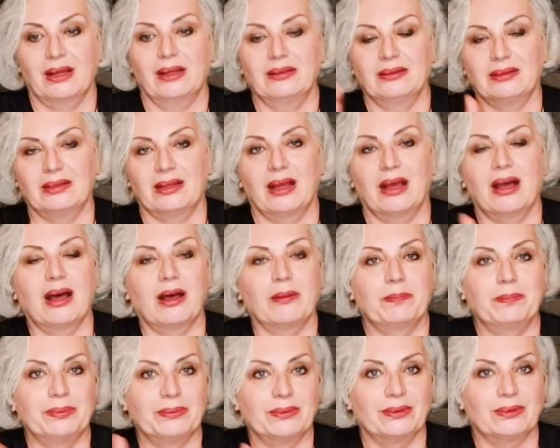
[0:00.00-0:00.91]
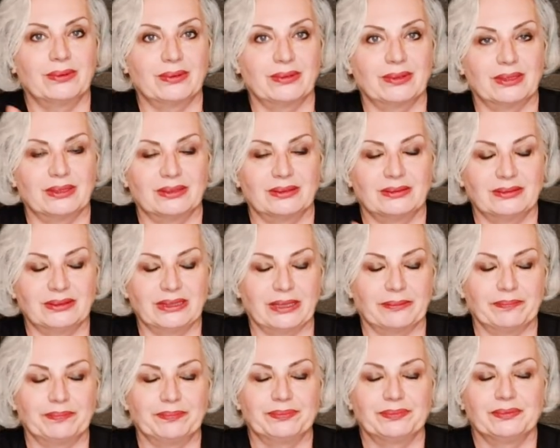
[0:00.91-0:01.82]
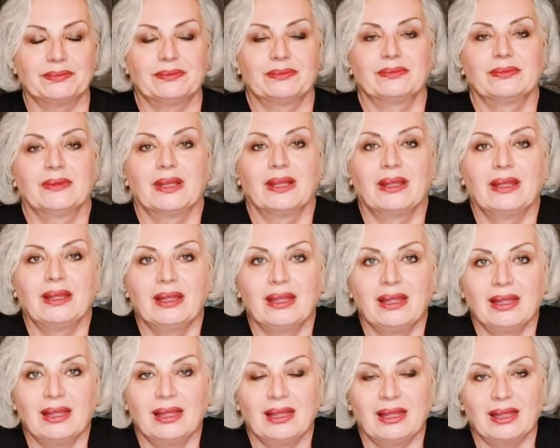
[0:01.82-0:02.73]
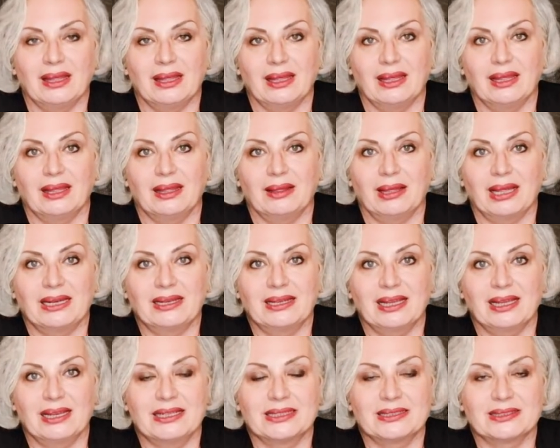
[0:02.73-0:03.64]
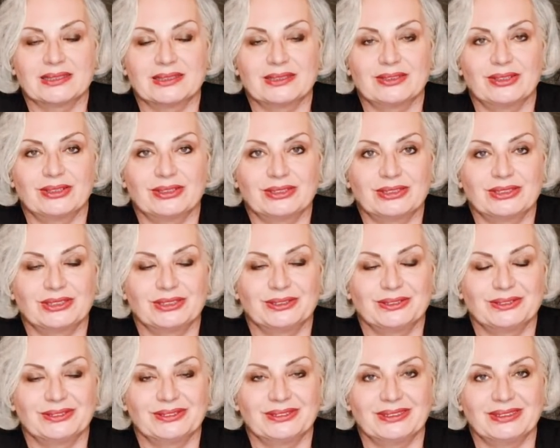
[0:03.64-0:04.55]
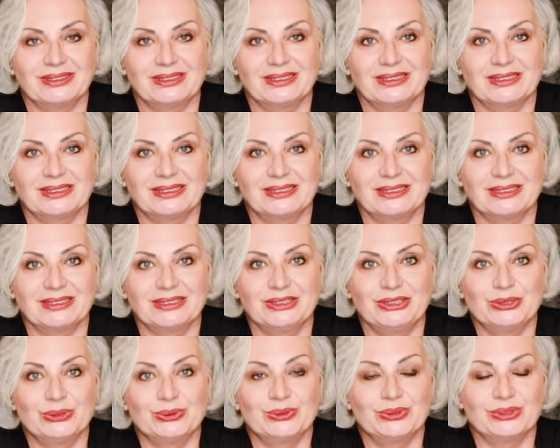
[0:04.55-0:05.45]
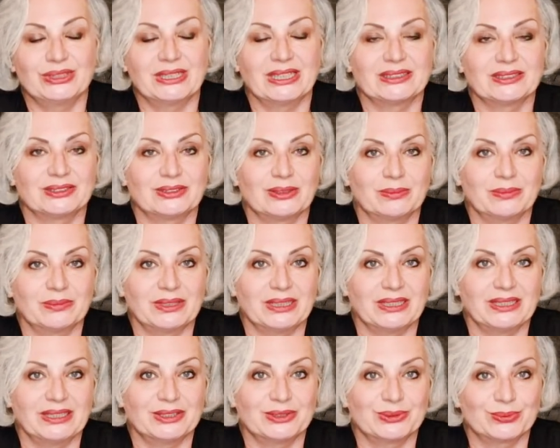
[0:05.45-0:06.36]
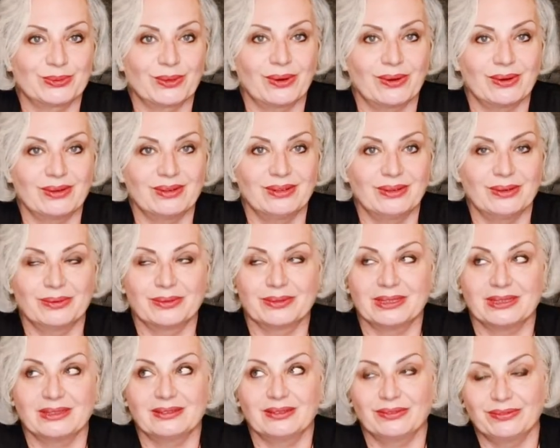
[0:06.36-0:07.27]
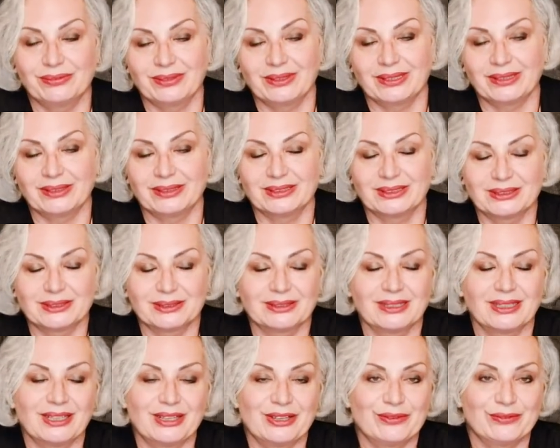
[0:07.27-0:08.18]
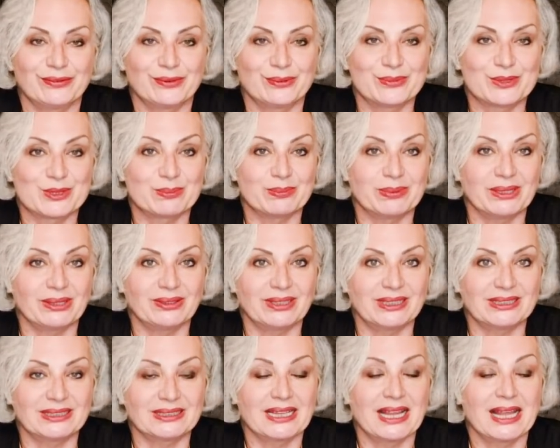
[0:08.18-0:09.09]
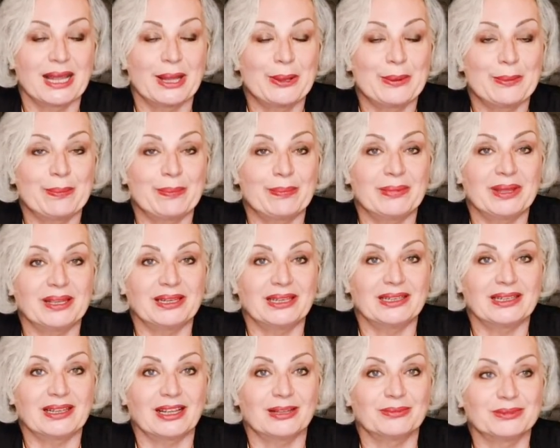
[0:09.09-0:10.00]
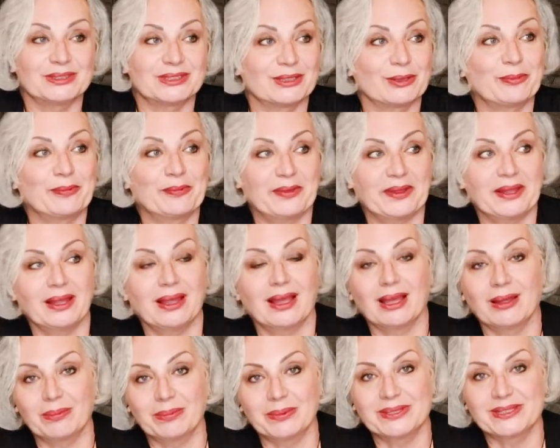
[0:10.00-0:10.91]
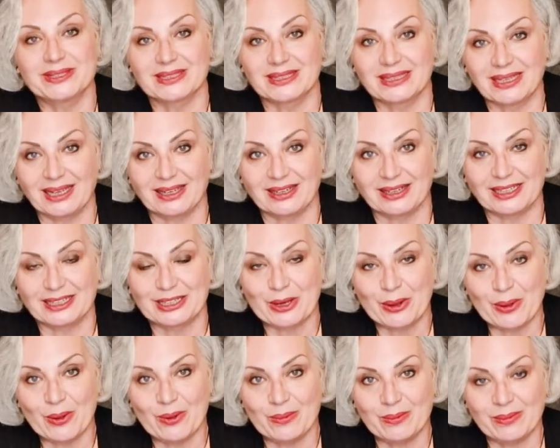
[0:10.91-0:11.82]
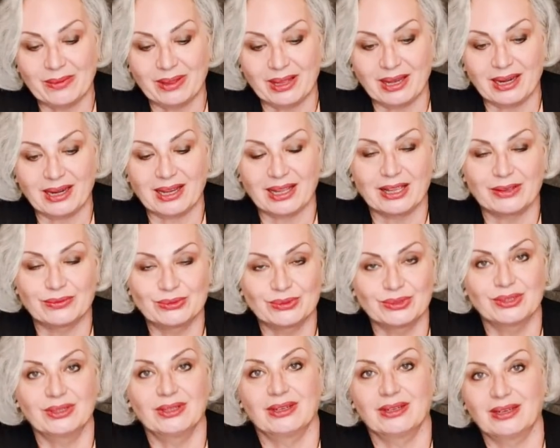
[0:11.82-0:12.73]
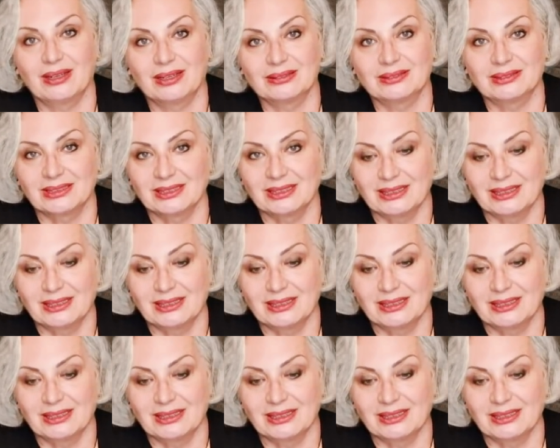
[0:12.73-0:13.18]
a hop or, yeah. Uh, and that it's not uh, due to that something is wrong or interference from spirits. Many times something happens here at home and I have to cut out